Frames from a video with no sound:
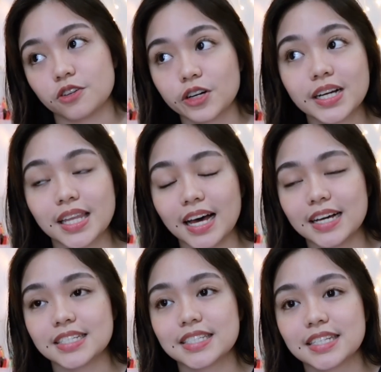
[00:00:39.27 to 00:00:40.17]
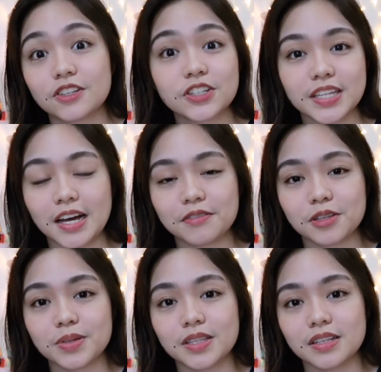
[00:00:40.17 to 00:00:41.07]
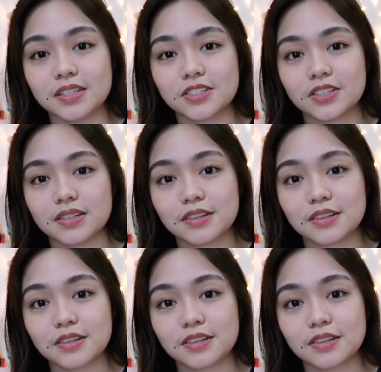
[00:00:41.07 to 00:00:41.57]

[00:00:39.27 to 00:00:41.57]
your class, you just have to be diligent.